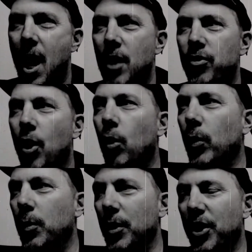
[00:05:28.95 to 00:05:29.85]
And though
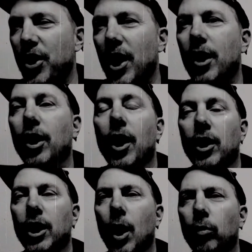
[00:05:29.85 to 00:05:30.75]
we would think,
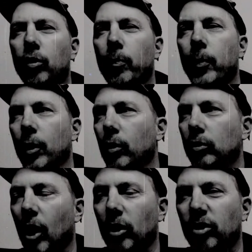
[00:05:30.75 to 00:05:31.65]
to
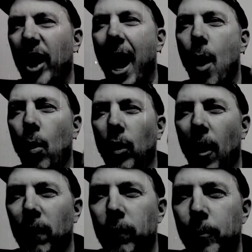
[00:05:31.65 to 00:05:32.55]
build our Tower
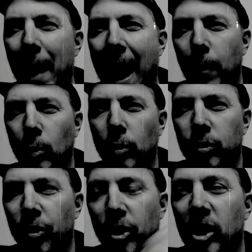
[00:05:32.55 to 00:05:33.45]
of Babel
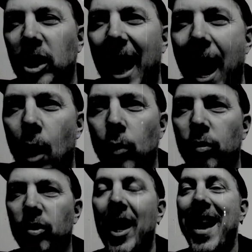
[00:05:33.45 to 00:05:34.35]
to the
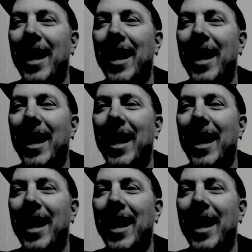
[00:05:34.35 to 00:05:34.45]
clouds